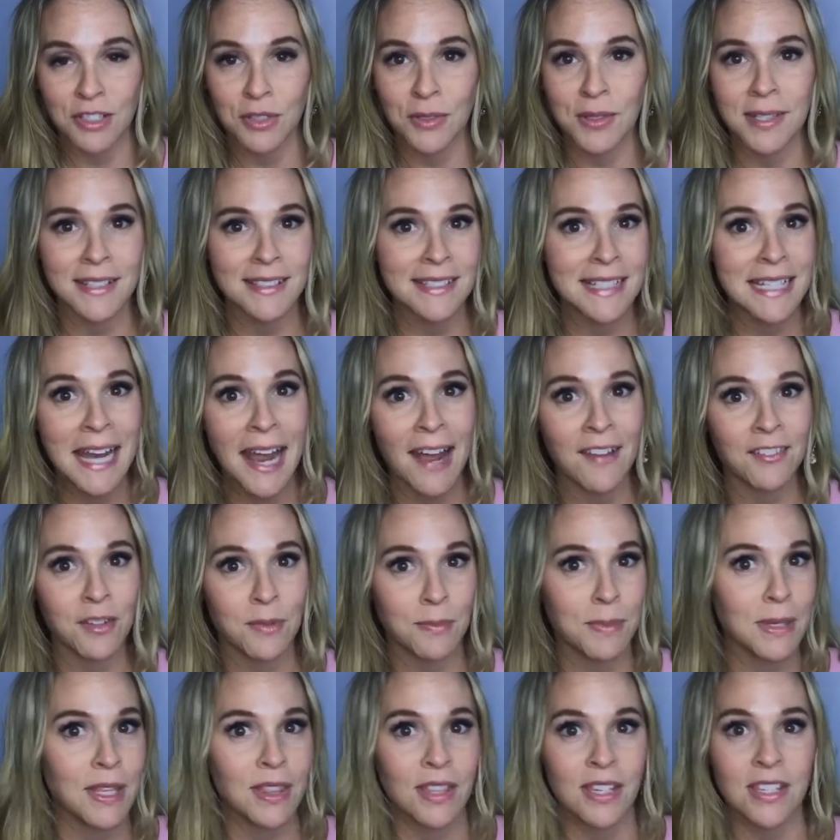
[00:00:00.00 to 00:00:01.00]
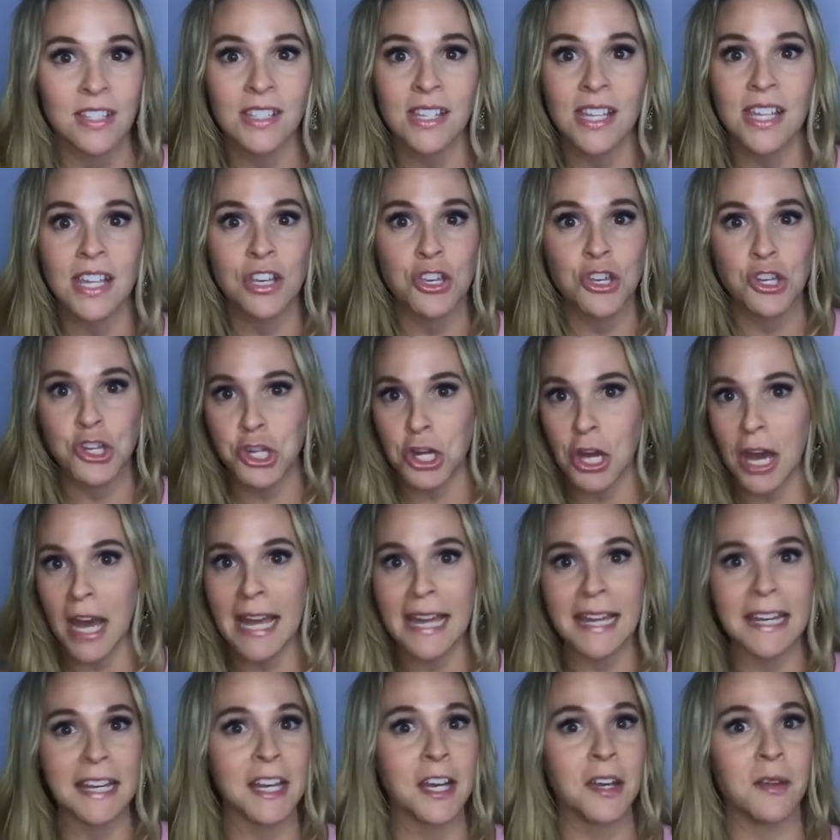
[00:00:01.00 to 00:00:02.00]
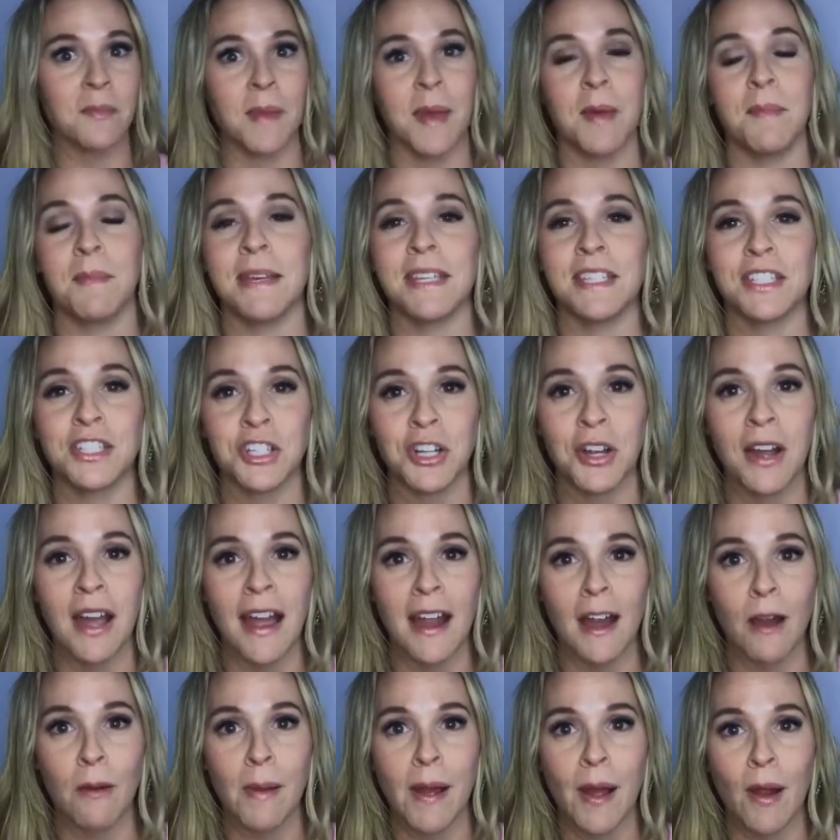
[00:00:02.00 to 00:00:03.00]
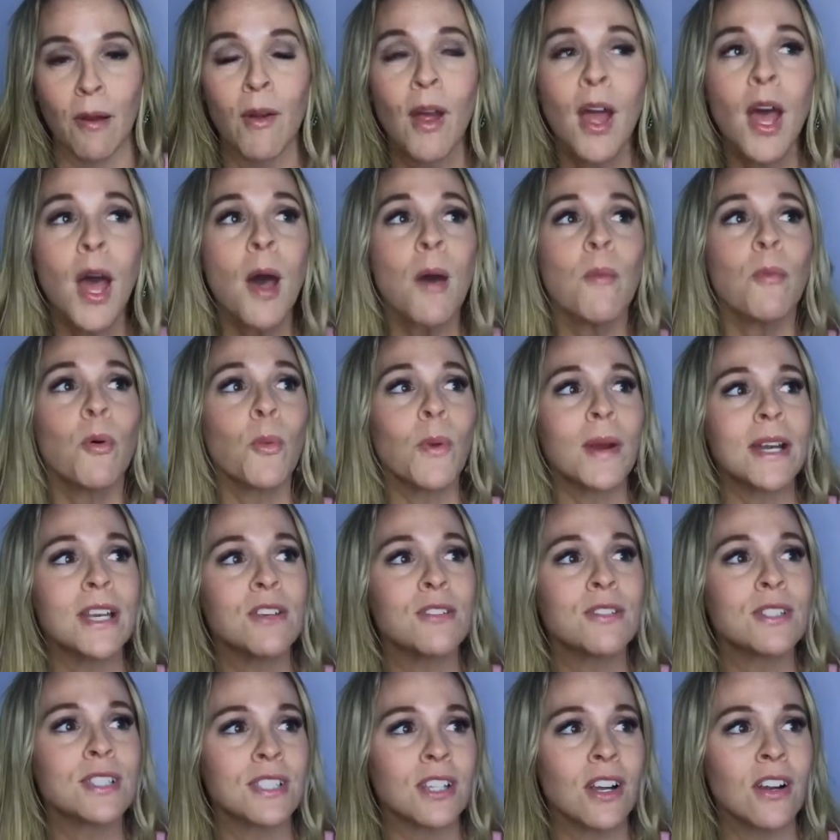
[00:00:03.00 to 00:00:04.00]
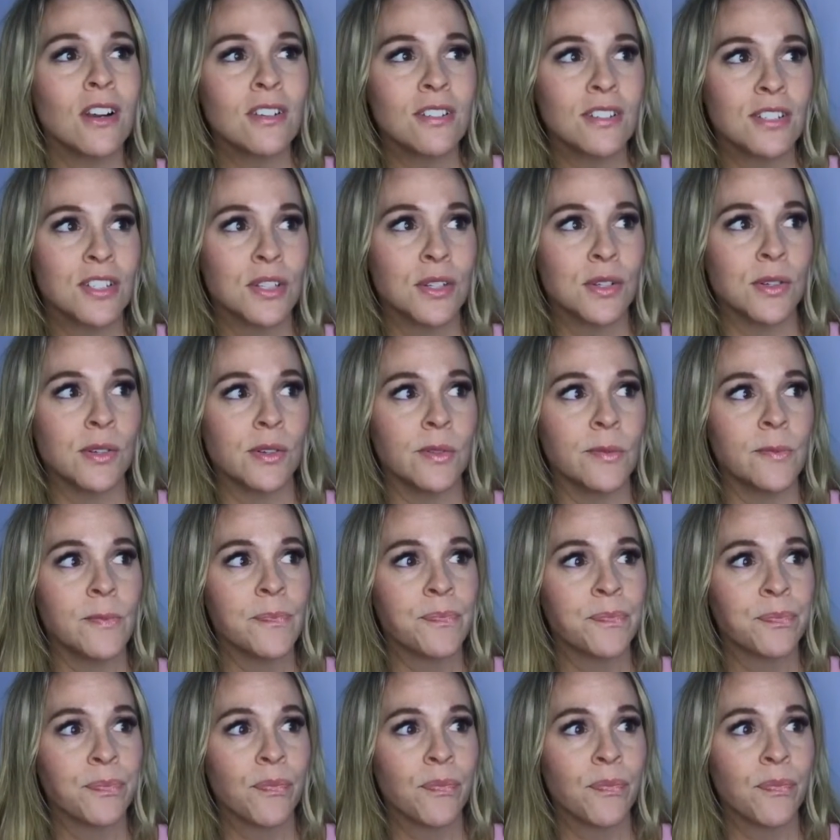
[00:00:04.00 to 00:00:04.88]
So it doesn't have to be this giant commitment to your higher power. But when you start to